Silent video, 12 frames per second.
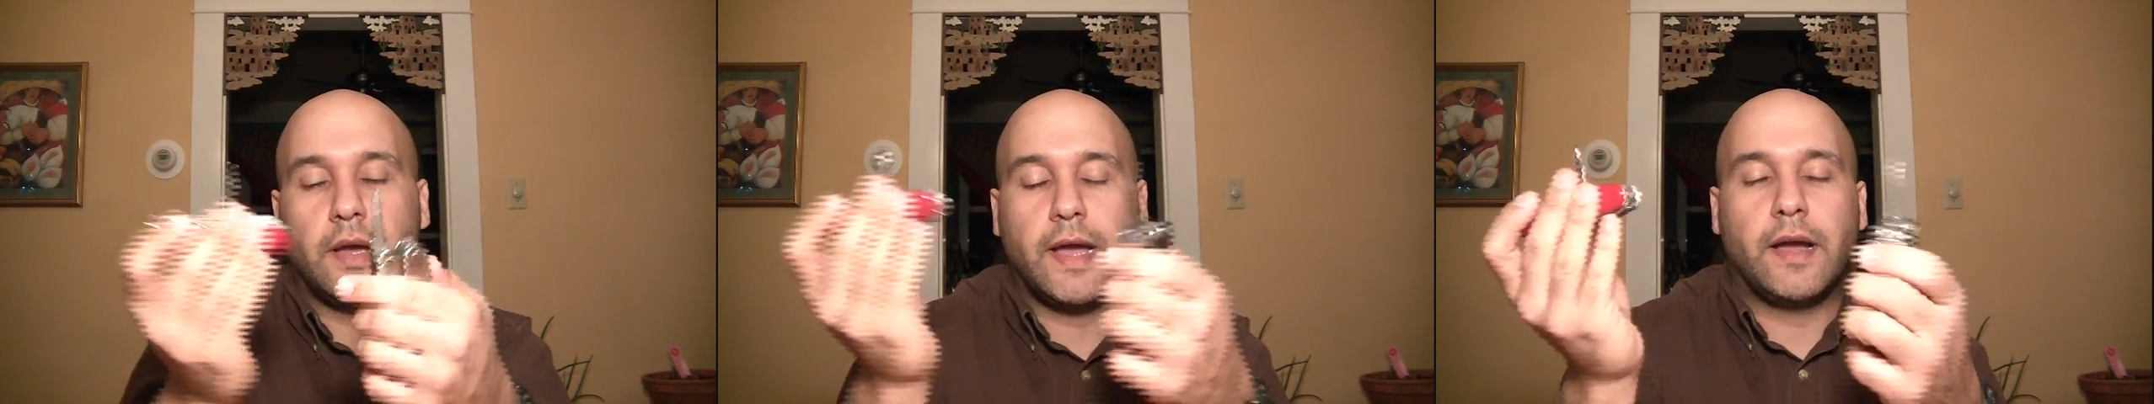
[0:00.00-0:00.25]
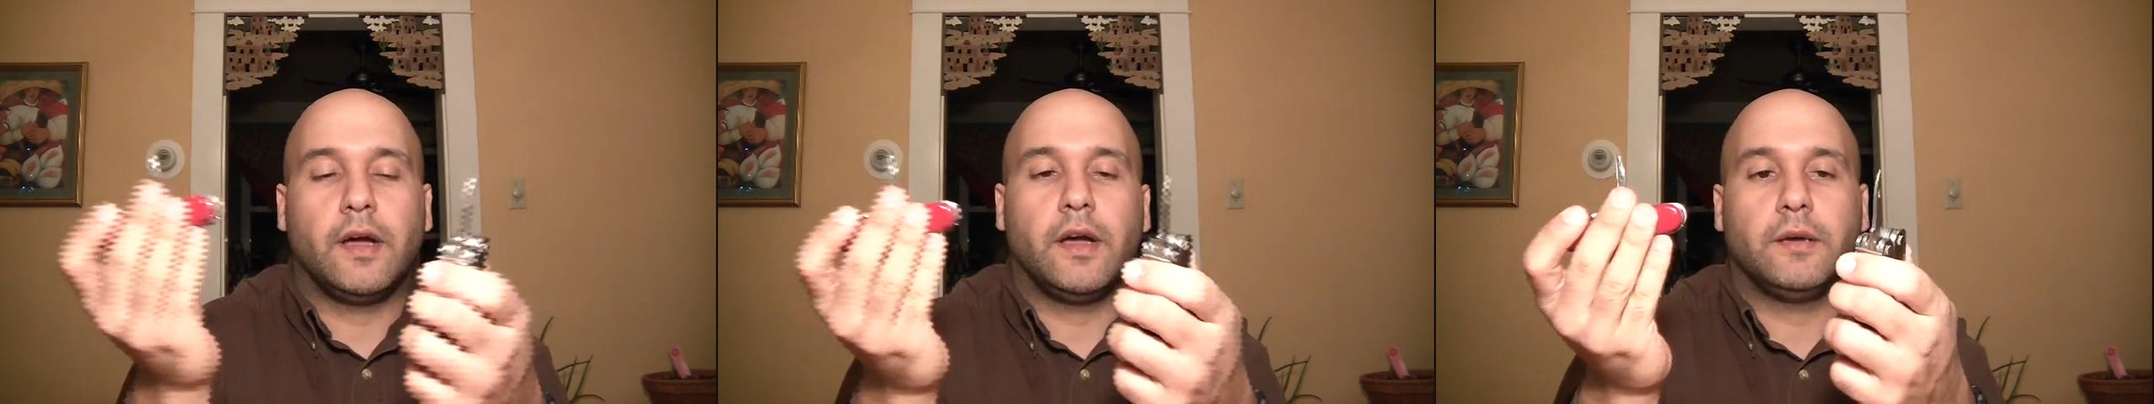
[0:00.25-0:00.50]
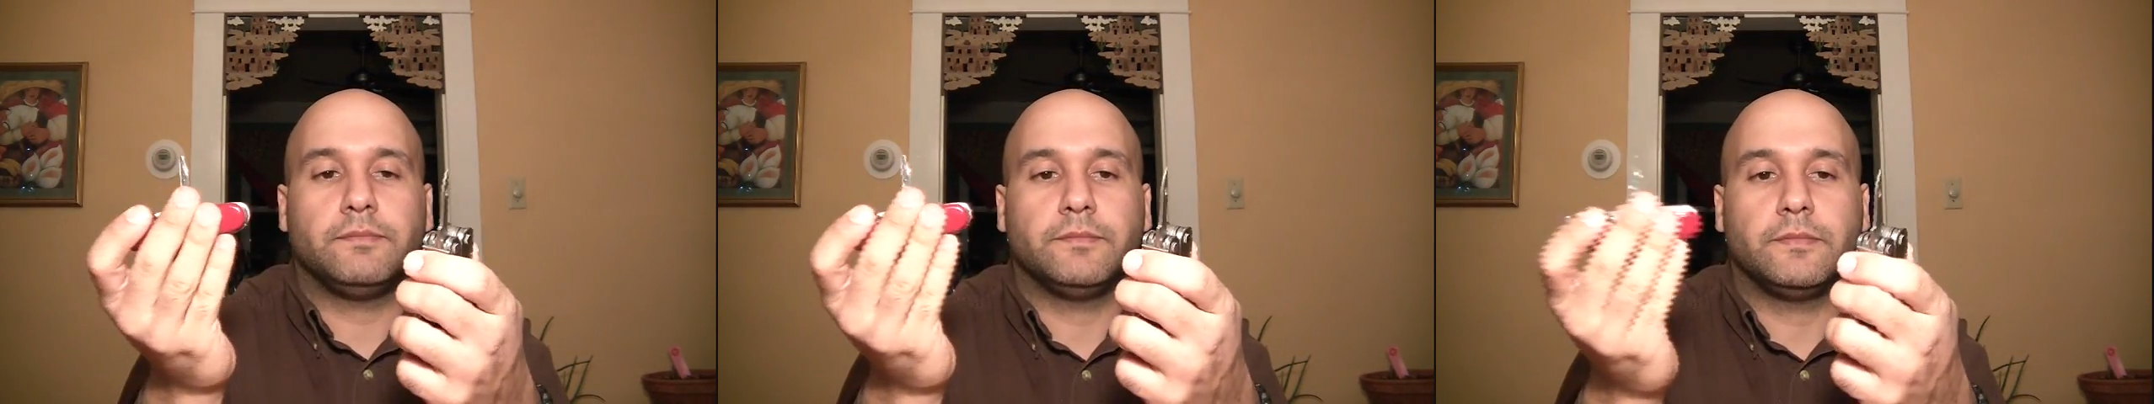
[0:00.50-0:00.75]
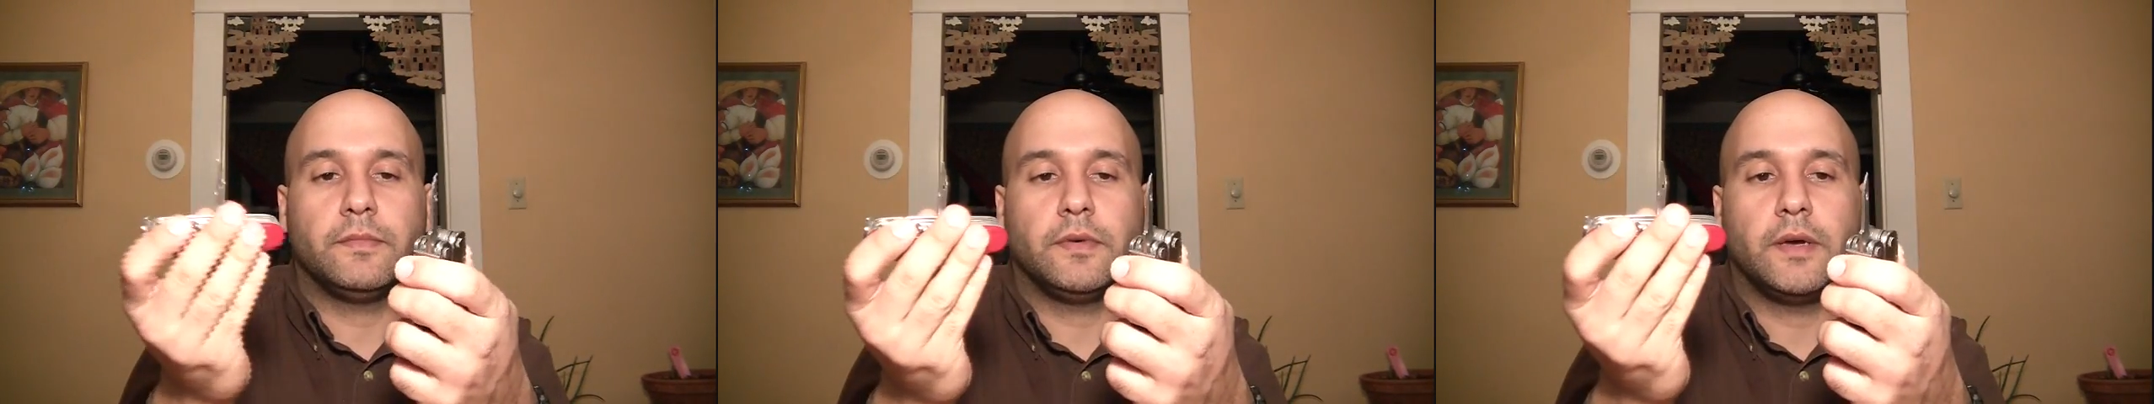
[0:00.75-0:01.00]

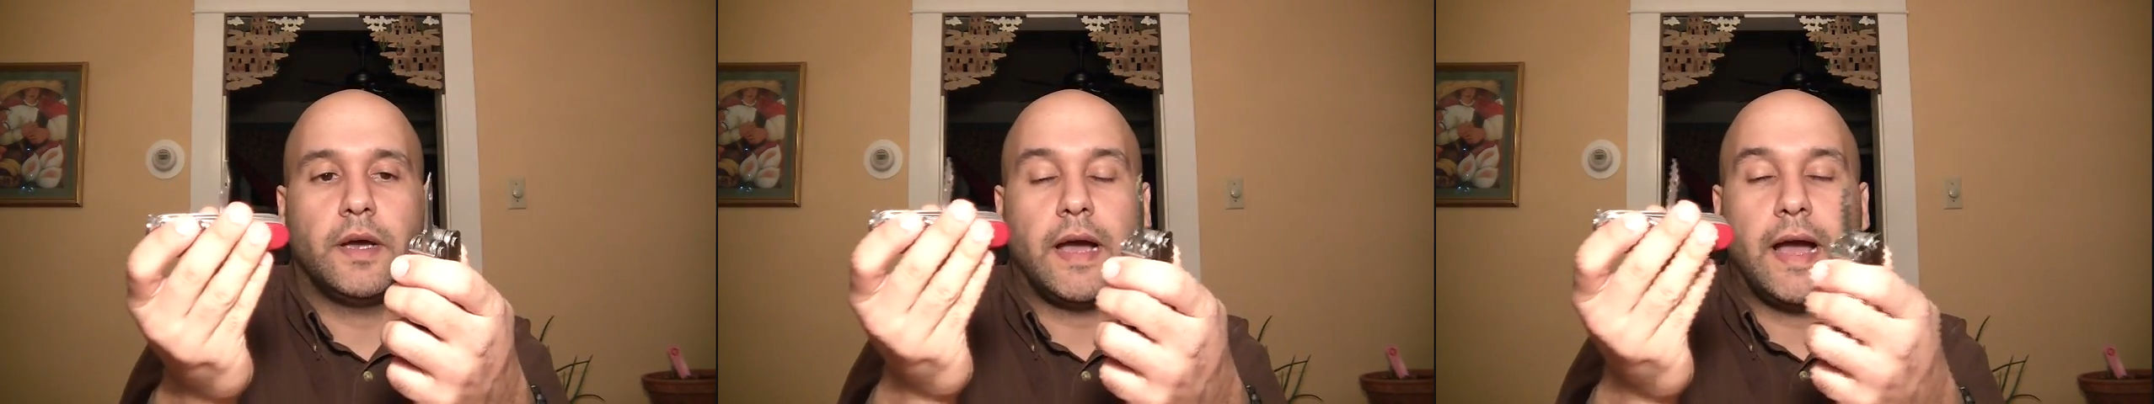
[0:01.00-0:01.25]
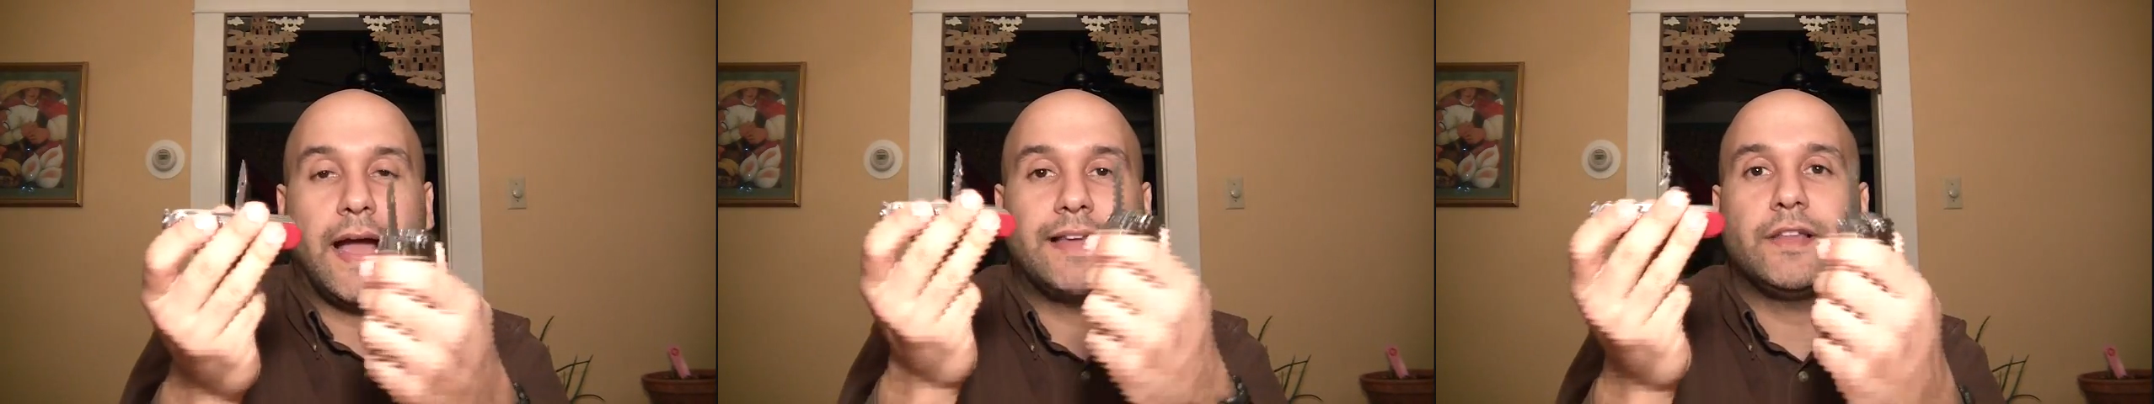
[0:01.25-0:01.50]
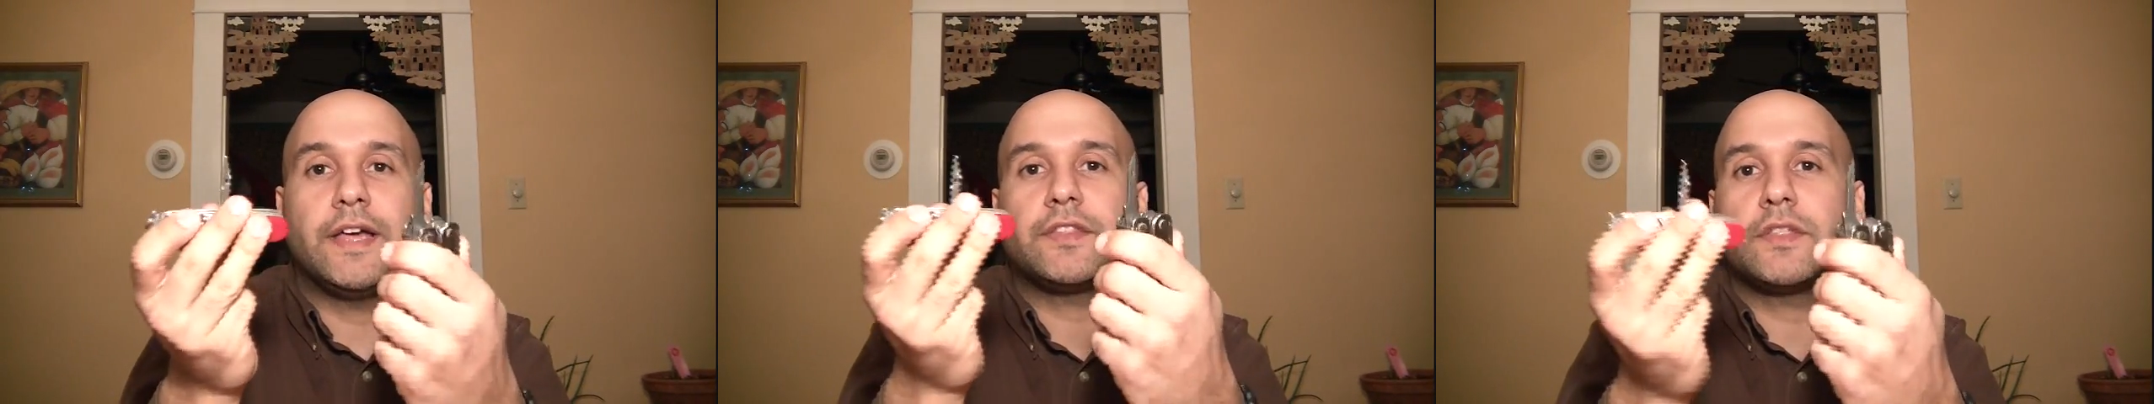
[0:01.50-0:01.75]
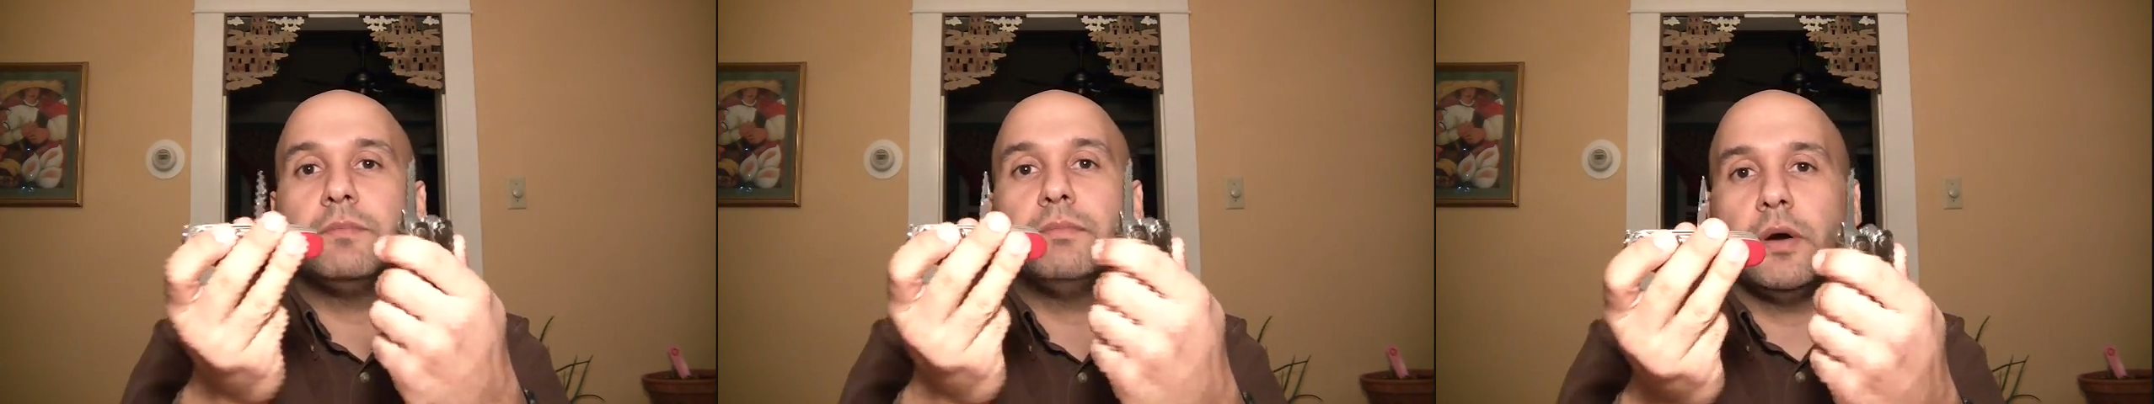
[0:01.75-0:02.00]
I
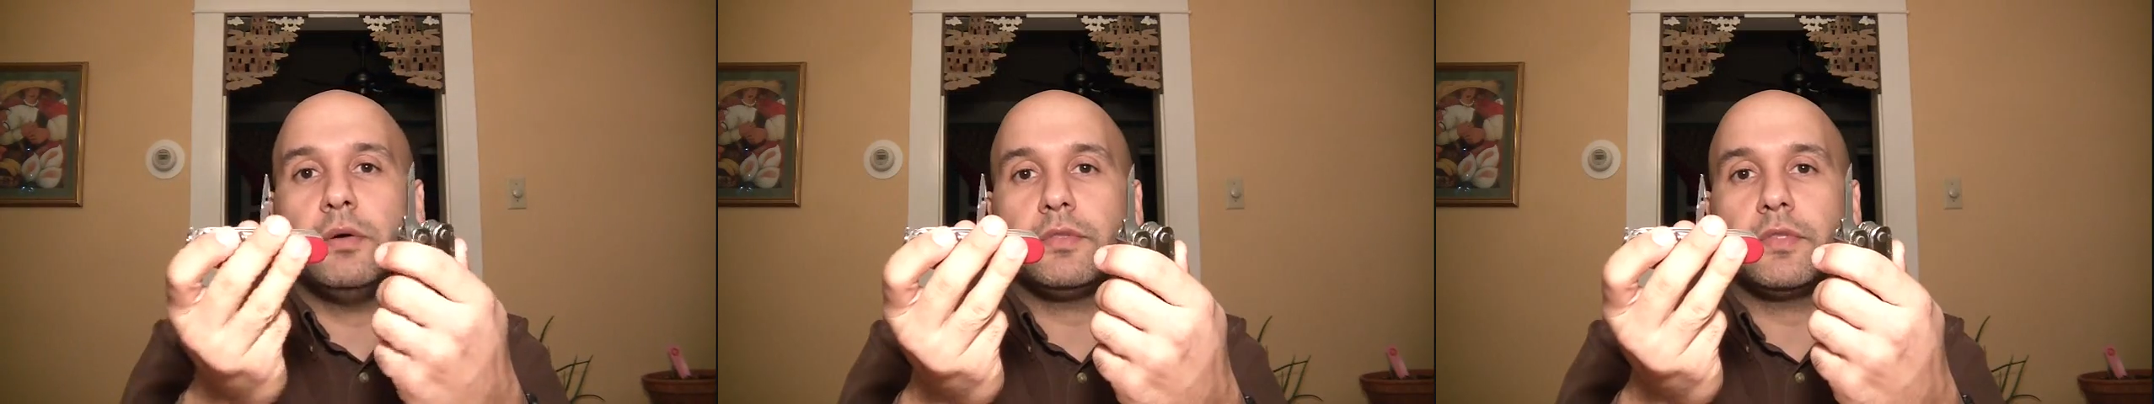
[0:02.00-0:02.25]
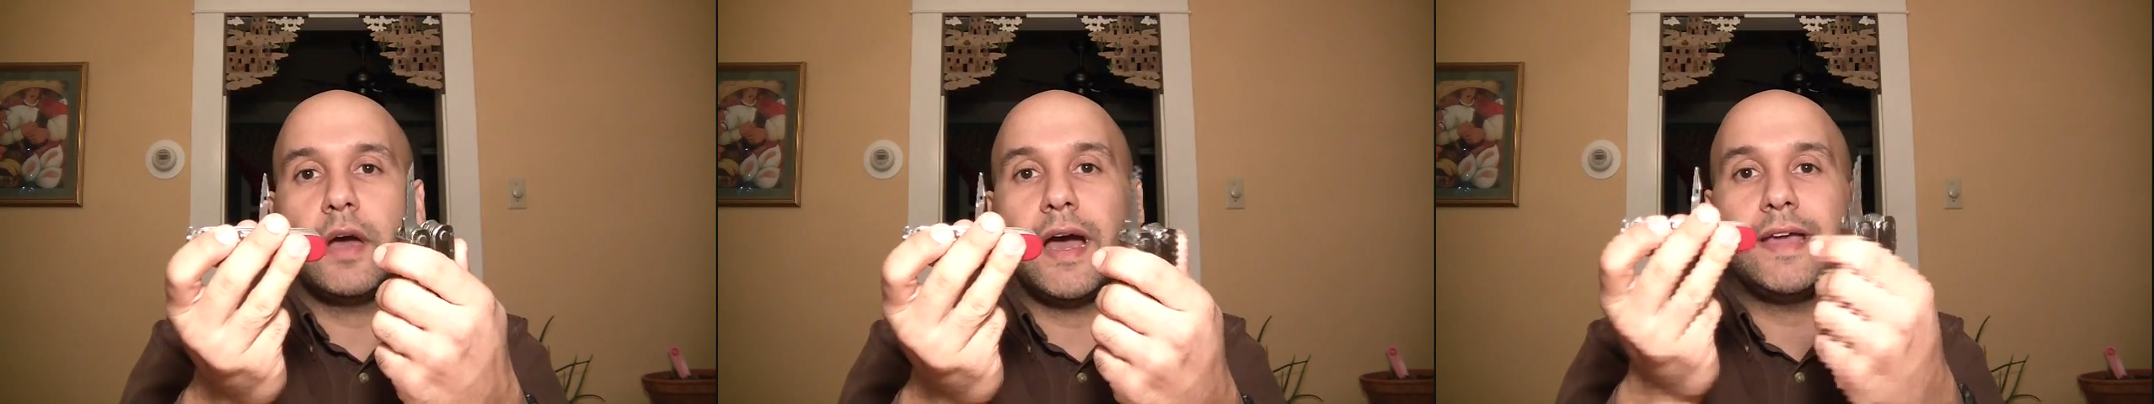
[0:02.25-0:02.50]
like them both.